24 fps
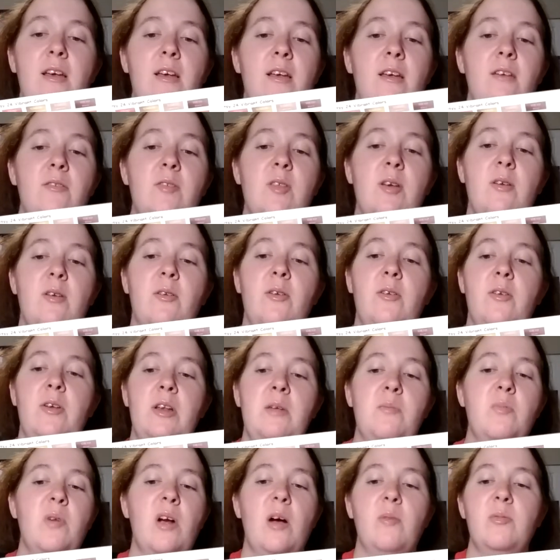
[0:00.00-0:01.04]
If there are any
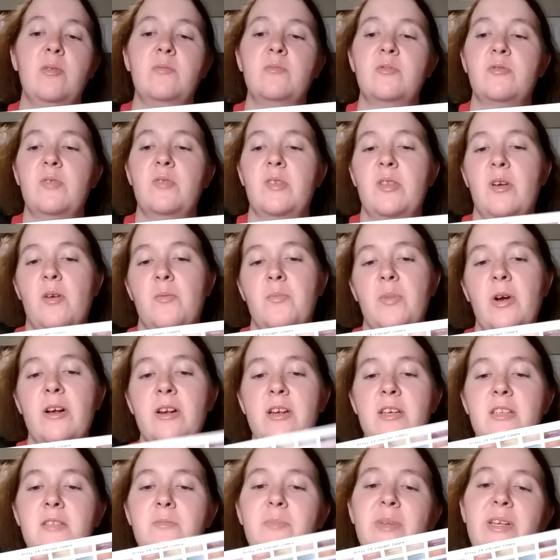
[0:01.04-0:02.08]
problems with our
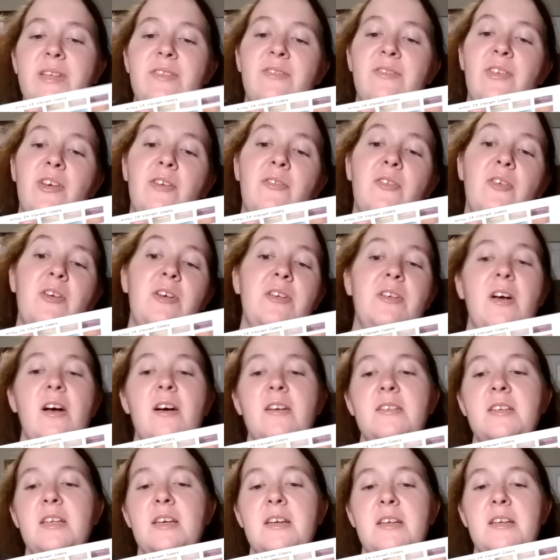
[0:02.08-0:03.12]
products, please feel free to
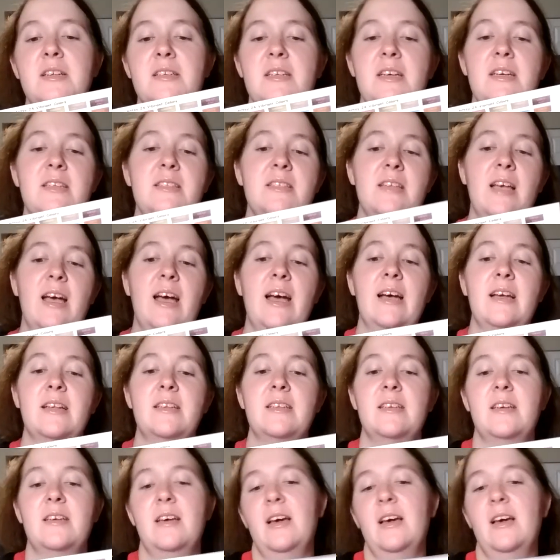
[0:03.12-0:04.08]
contact us at